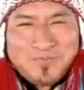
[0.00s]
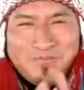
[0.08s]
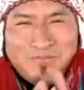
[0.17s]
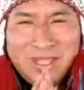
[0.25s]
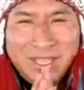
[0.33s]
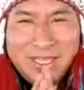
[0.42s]

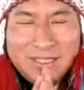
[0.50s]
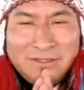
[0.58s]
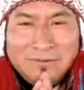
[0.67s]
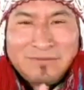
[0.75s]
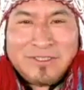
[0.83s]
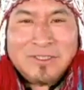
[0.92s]

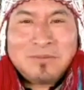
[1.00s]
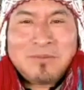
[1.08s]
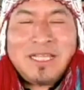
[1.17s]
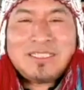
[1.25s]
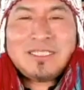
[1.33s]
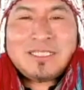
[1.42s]
Infinite
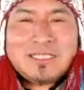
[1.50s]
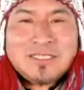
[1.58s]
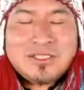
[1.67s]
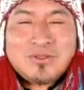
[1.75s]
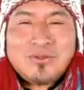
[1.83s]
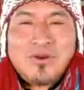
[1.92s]
blessings to
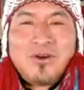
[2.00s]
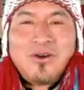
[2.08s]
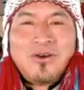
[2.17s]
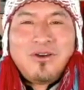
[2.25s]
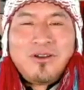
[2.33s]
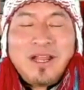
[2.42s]

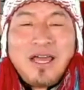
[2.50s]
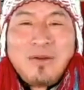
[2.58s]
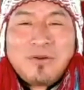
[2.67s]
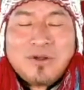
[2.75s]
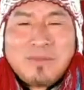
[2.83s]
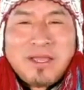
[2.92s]
all our
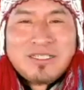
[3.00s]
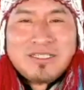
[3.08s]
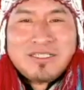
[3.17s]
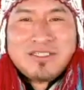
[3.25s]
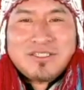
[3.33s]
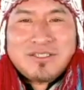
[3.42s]

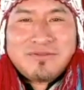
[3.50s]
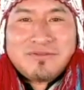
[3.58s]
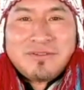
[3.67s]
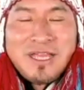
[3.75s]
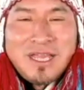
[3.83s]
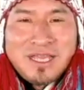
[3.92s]
masters of
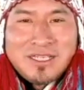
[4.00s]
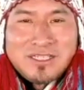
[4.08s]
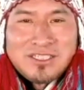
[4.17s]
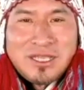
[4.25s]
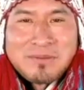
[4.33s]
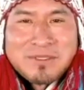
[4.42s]

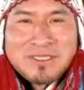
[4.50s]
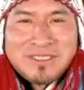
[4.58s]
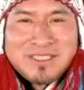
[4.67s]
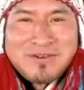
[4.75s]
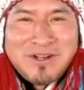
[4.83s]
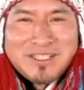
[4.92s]
Shaman's
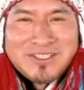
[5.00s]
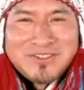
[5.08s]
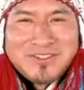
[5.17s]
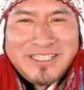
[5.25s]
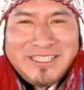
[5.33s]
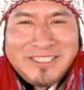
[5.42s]
Directory.